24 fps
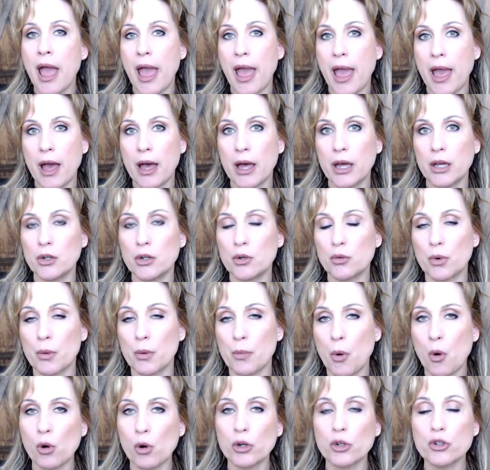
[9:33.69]
And
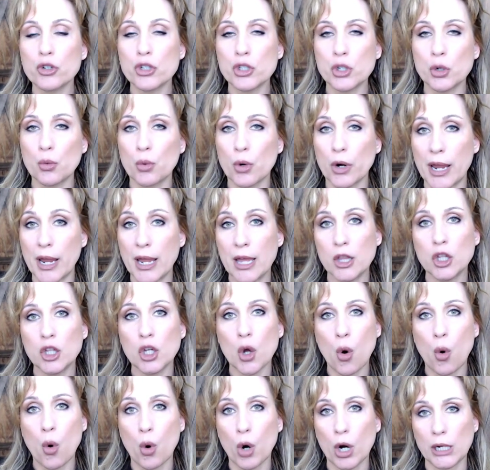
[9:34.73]
reporters who were in
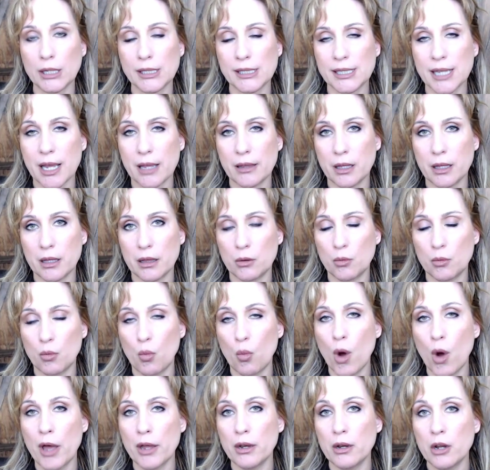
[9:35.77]
the court said that
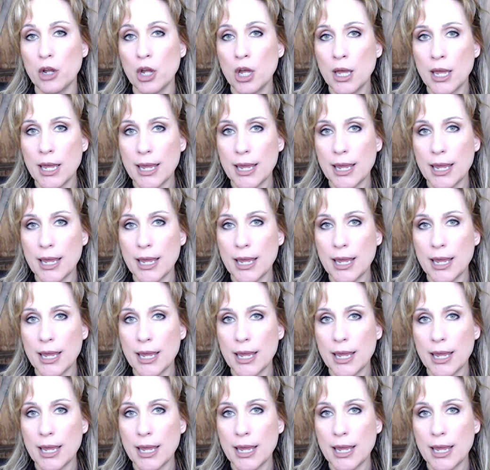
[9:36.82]
what